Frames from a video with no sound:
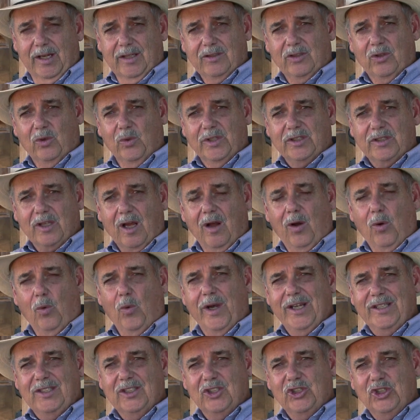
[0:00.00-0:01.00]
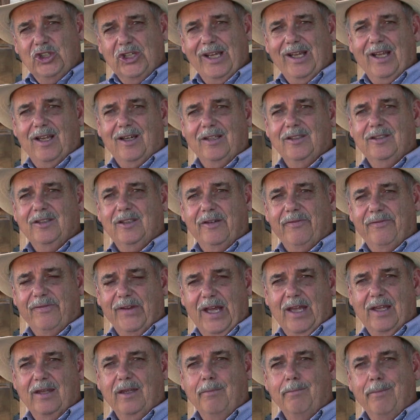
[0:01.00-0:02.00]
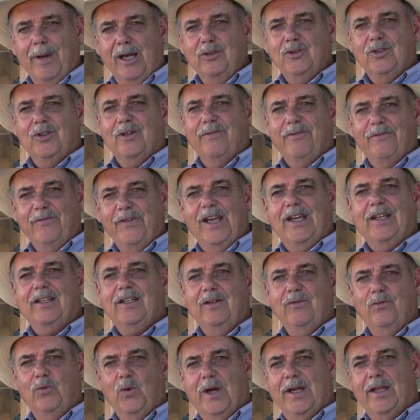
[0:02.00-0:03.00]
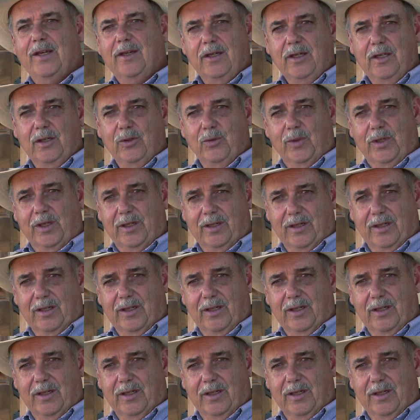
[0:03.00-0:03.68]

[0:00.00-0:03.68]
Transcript: So it's always a challenge to find the most effective way to do it.